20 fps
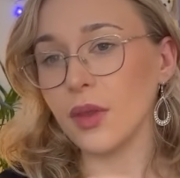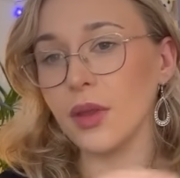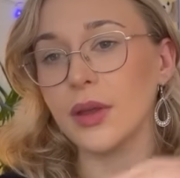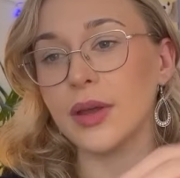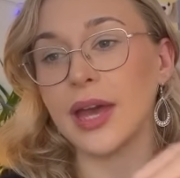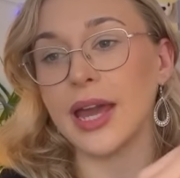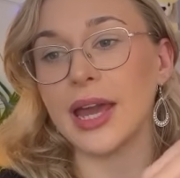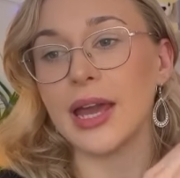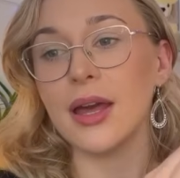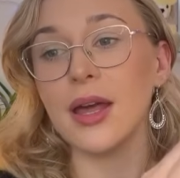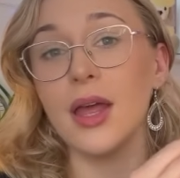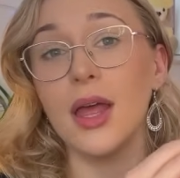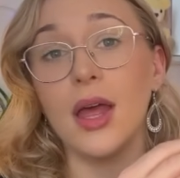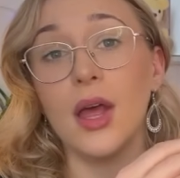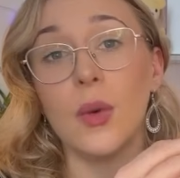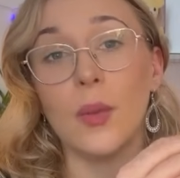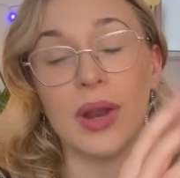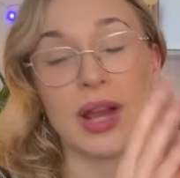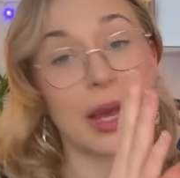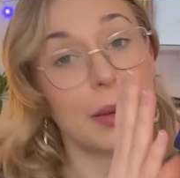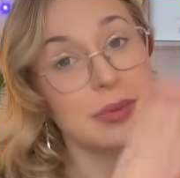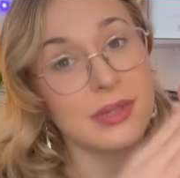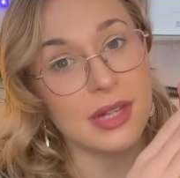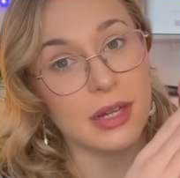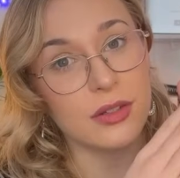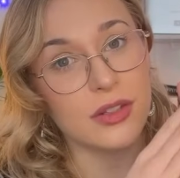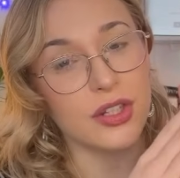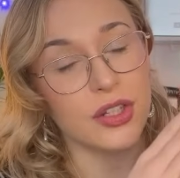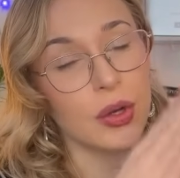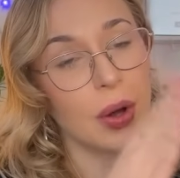okay? When it comes
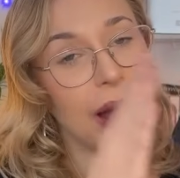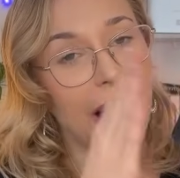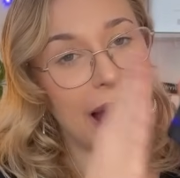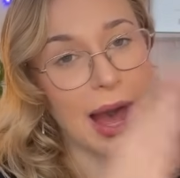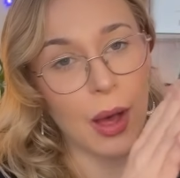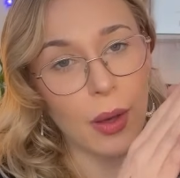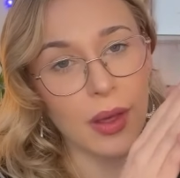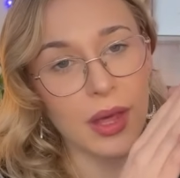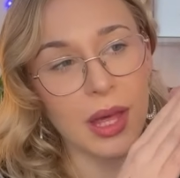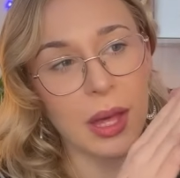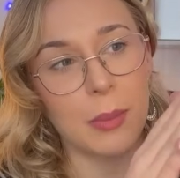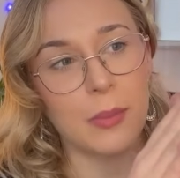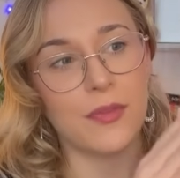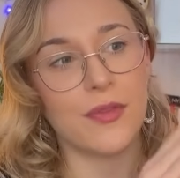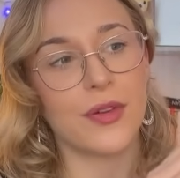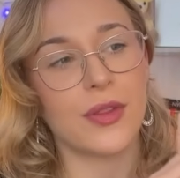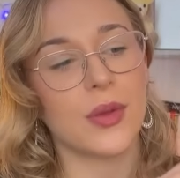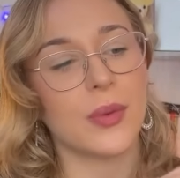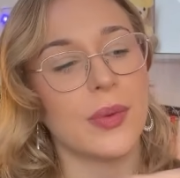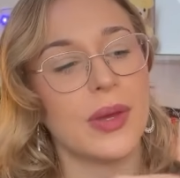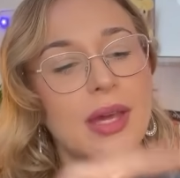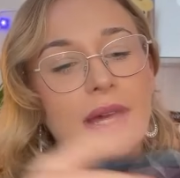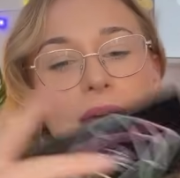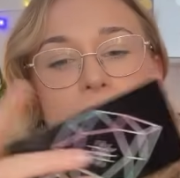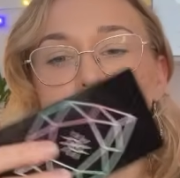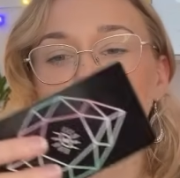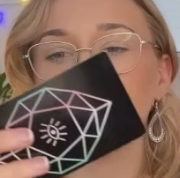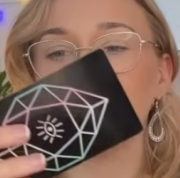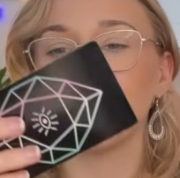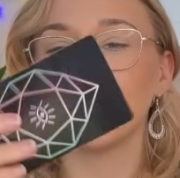down to your outcome for the
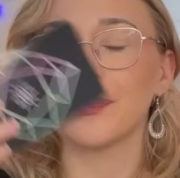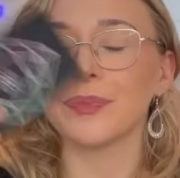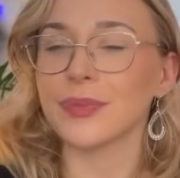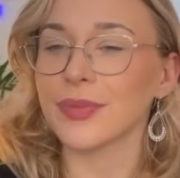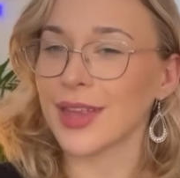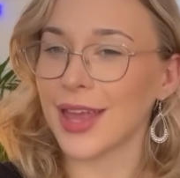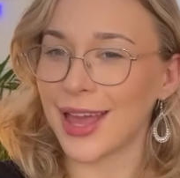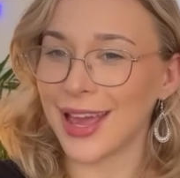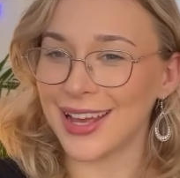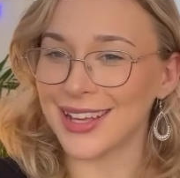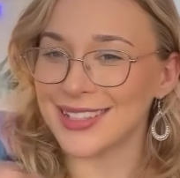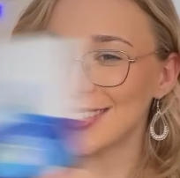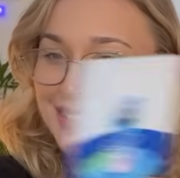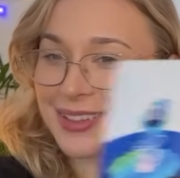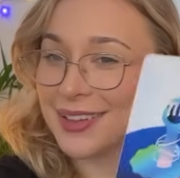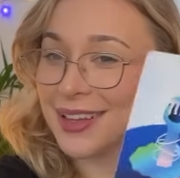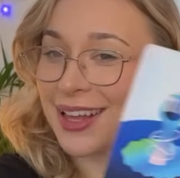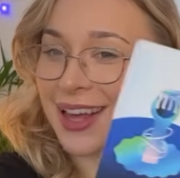week, Ace of